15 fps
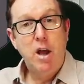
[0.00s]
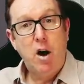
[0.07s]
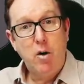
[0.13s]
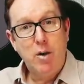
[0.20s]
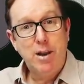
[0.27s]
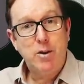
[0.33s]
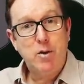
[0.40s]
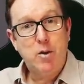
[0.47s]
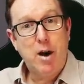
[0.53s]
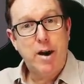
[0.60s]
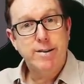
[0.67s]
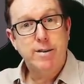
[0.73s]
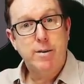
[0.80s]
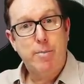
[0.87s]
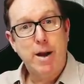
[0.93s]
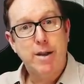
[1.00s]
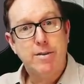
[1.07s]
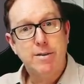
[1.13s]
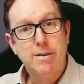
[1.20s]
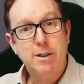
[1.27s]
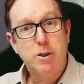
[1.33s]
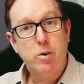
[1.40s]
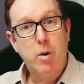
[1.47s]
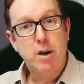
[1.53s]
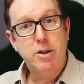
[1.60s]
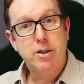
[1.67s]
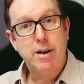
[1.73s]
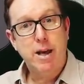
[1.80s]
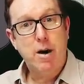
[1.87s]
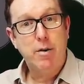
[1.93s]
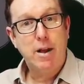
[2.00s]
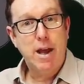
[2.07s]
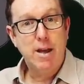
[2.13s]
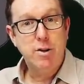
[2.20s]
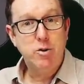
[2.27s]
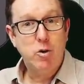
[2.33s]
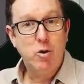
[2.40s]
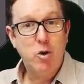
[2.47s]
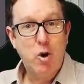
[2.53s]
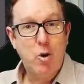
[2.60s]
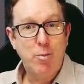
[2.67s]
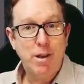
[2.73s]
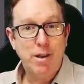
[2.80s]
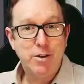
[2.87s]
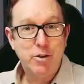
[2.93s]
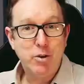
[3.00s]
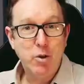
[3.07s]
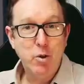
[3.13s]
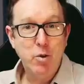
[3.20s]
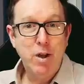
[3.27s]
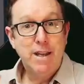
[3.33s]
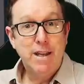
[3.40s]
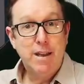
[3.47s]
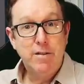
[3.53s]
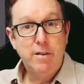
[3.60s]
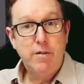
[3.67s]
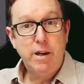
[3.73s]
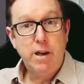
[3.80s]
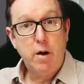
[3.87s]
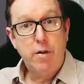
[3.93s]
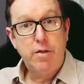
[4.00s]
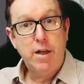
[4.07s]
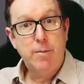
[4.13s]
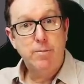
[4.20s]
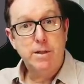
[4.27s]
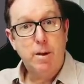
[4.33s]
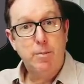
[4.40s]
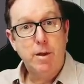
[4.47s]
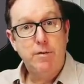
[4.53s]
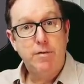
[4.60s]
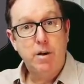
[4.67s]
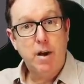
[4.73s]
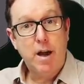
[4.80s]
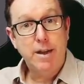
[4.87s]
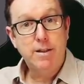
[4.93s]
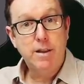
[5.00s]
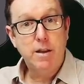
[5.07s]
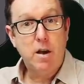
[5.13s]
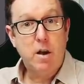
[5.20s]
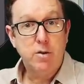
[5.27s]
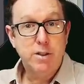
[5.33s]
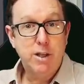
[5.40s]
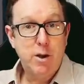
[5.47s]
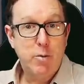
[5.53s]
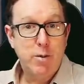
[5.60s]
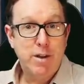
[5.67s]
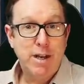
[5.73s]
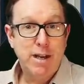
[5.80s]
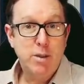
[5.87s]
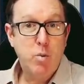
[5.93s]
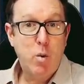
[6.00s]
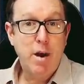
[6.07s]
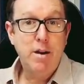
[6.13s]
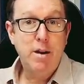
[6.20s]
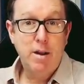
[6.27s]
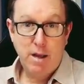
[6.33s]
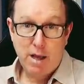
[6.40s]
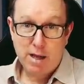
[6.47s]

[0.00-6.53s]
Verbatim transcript: I'll let you guys debate the situation out as you normally do. Give the video a thumbs up if you like. I'll see you in the next one.